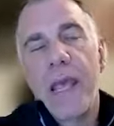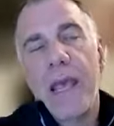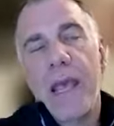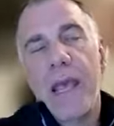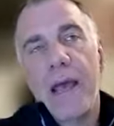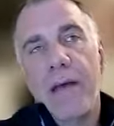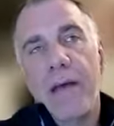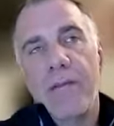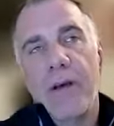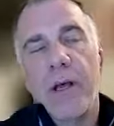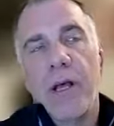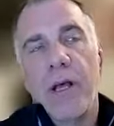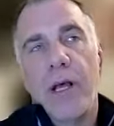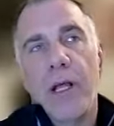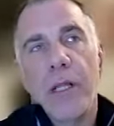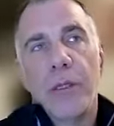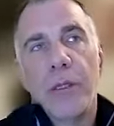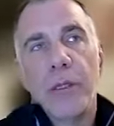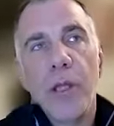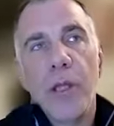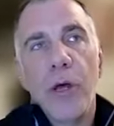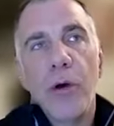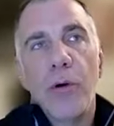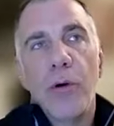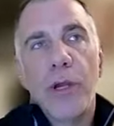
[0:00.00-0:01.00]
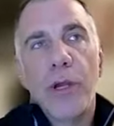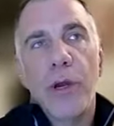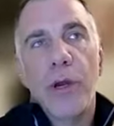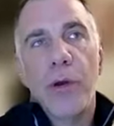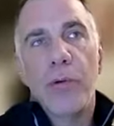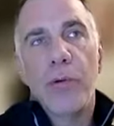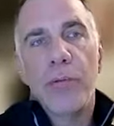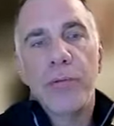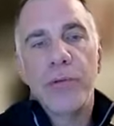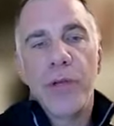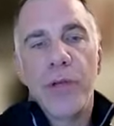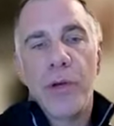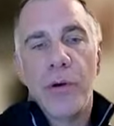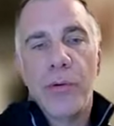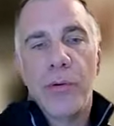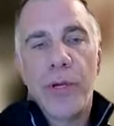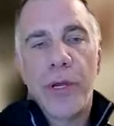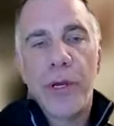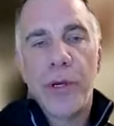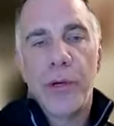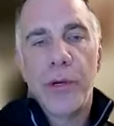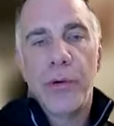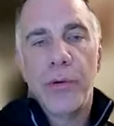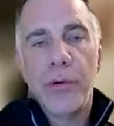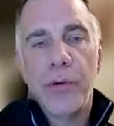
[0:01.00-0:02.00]
have a low code,
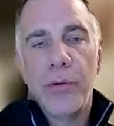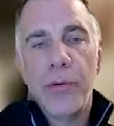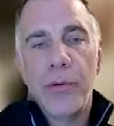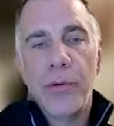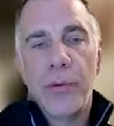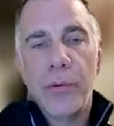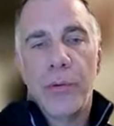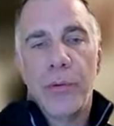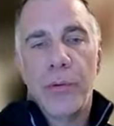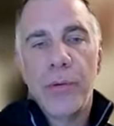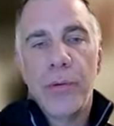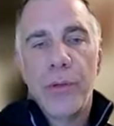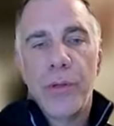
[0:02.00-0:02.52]
no code,